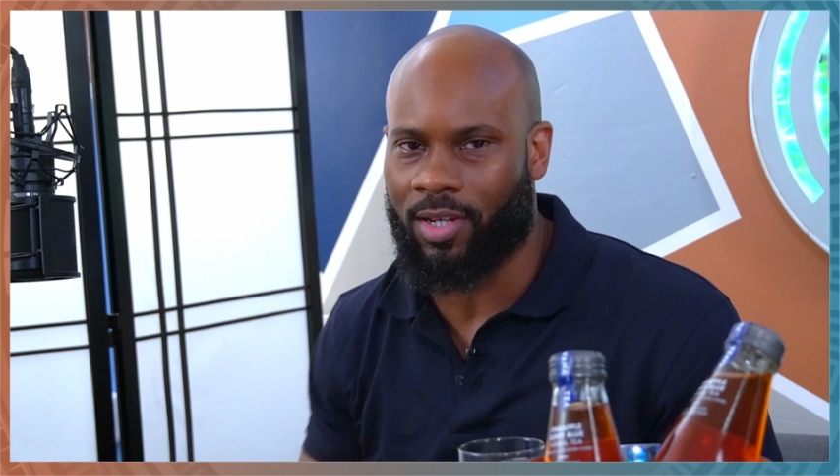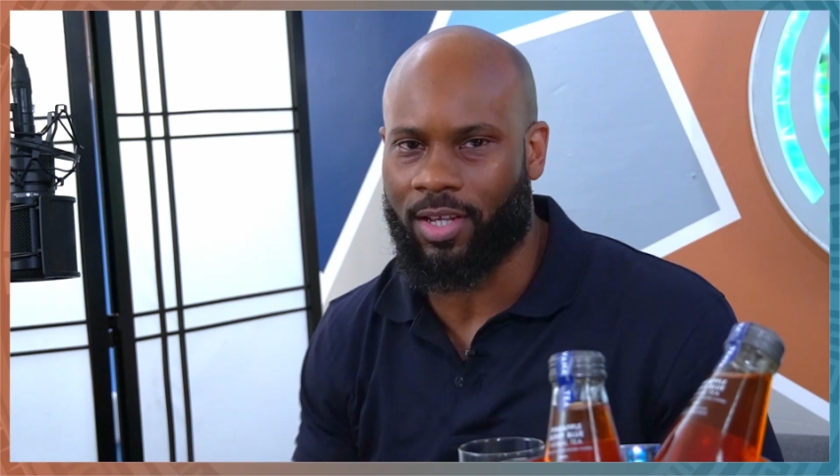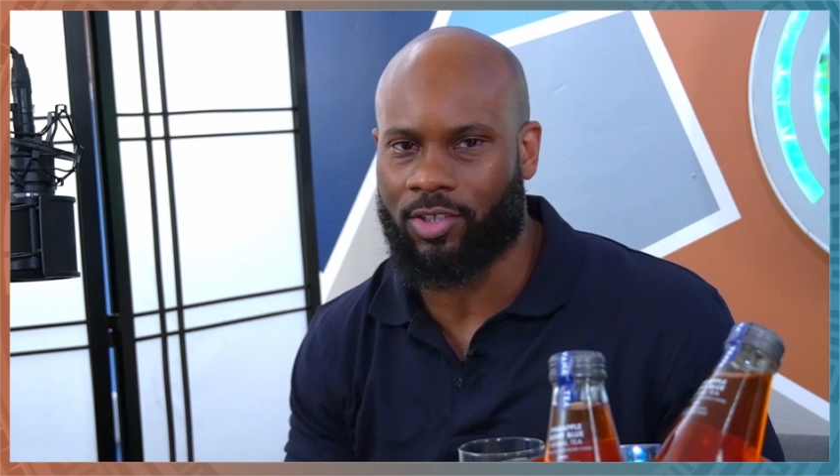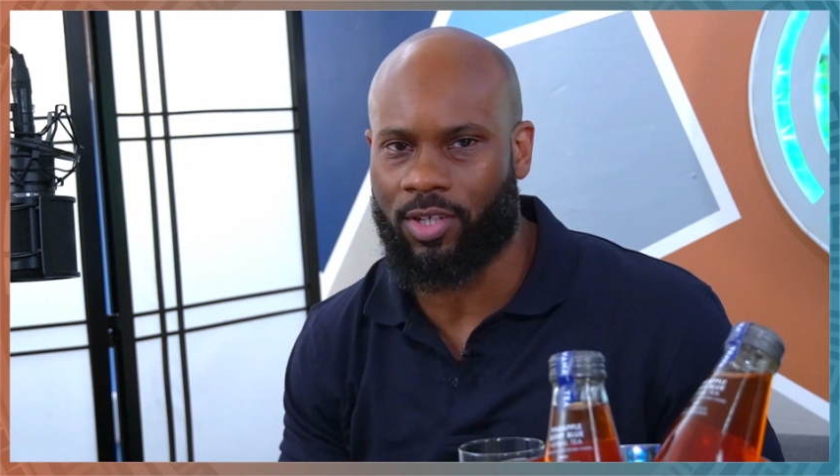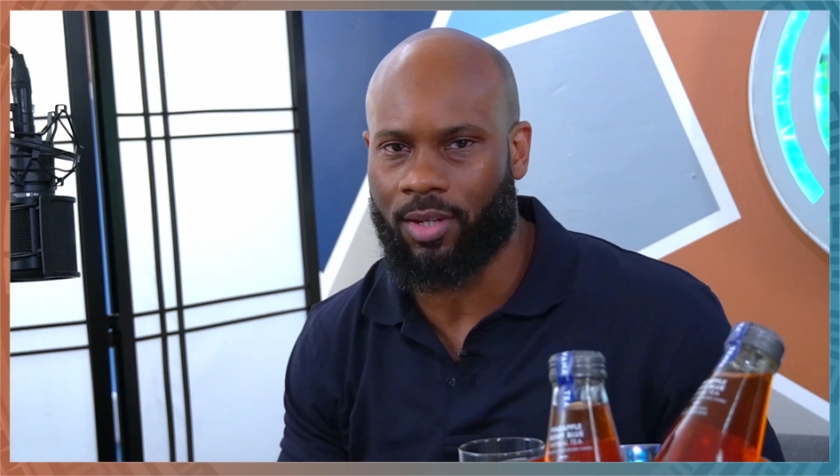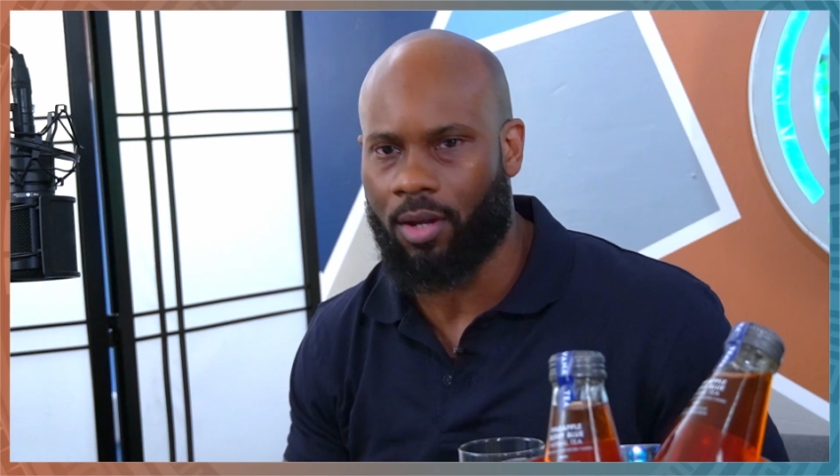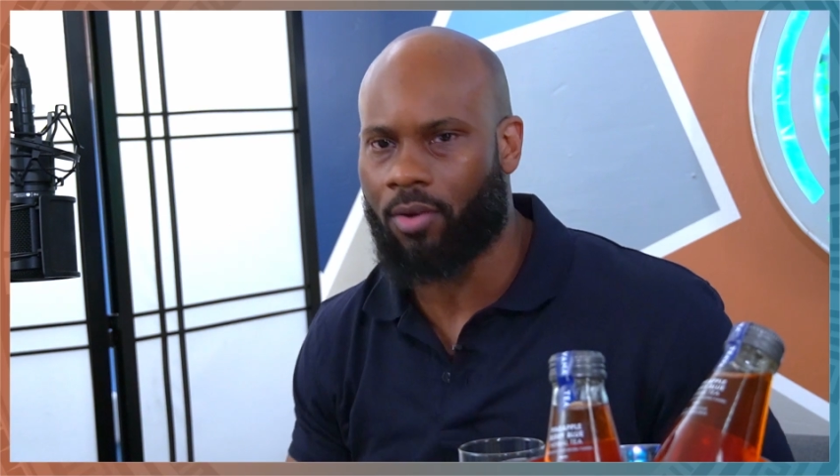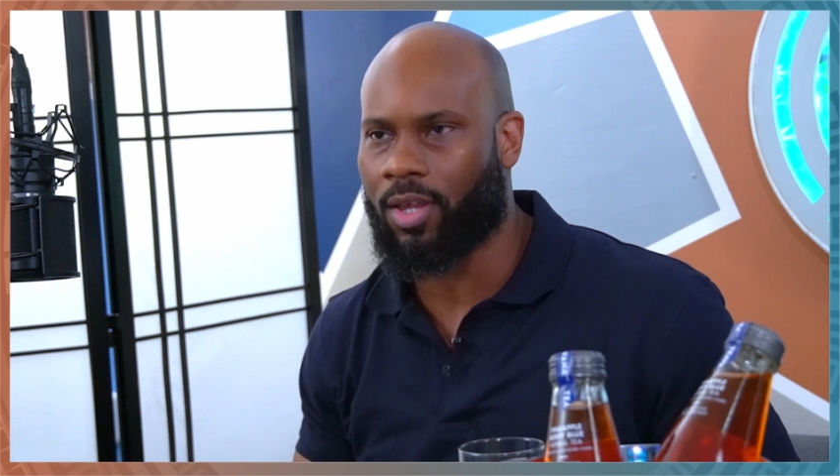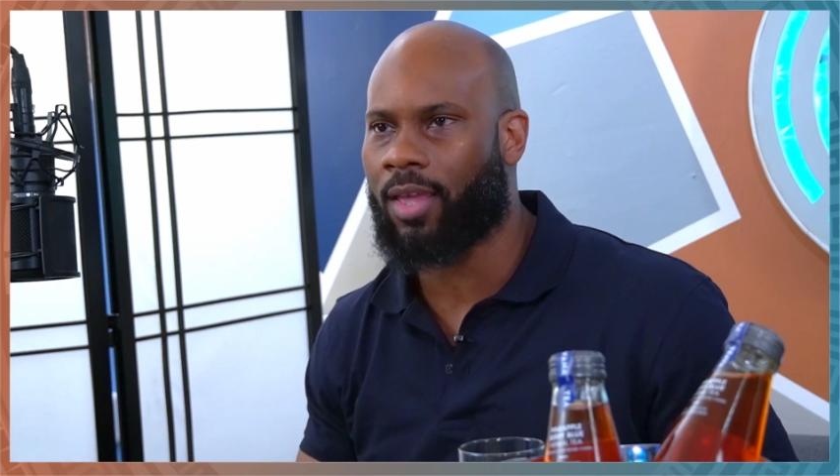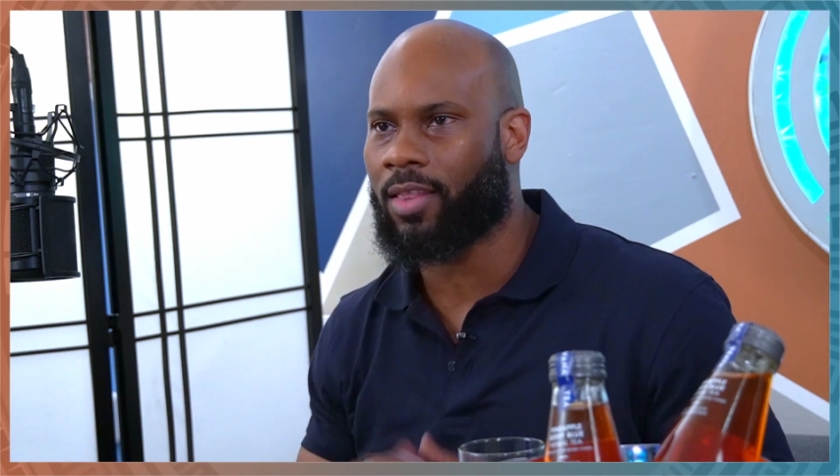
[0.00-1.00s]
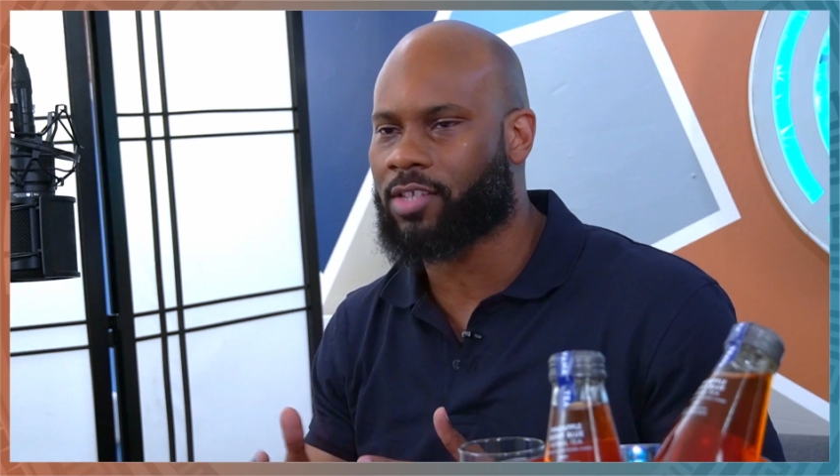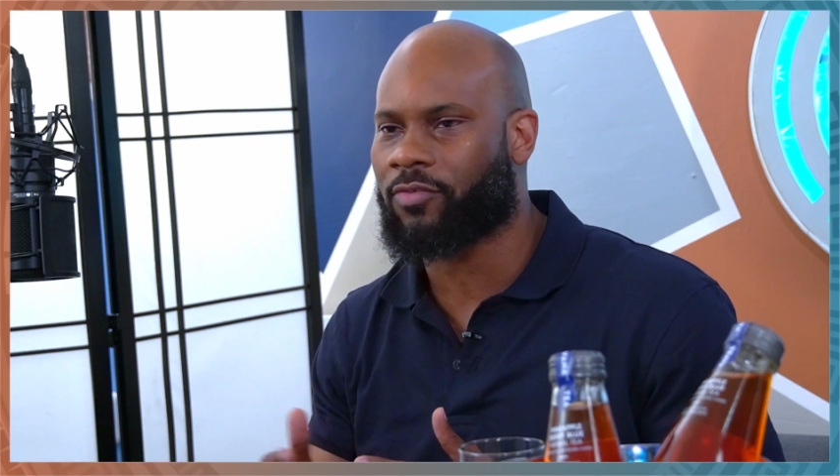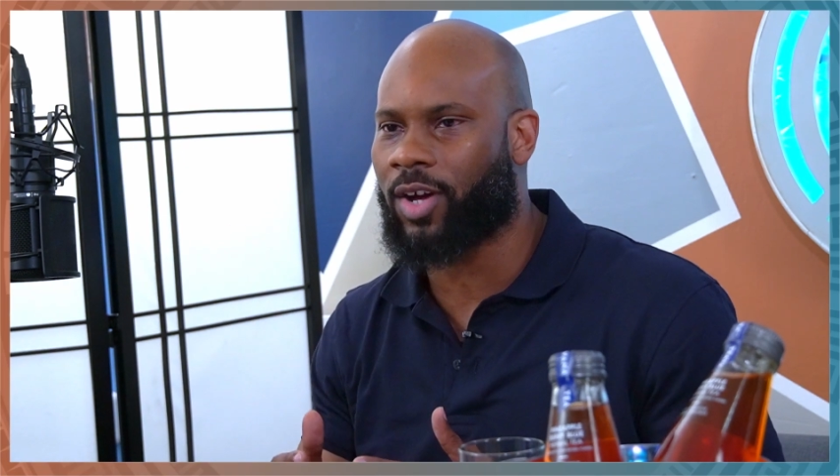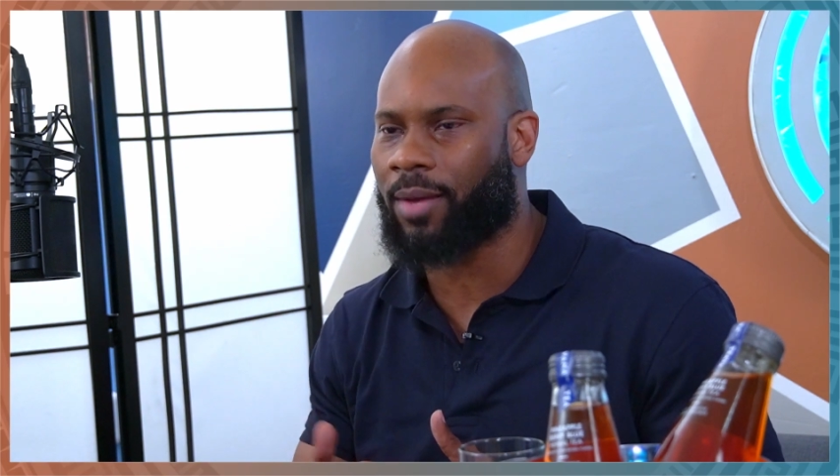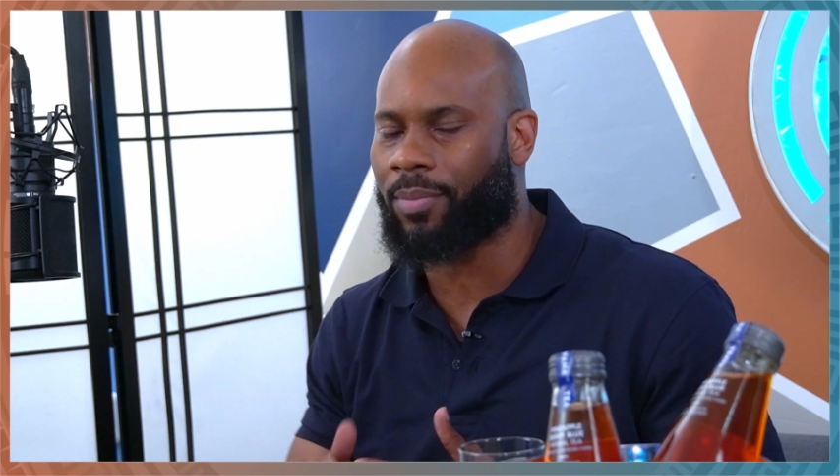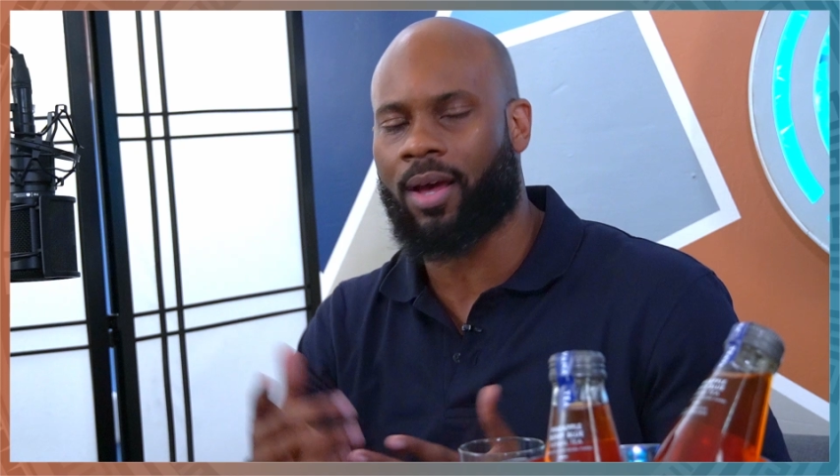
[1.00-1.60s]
next chick, okay, that's fine.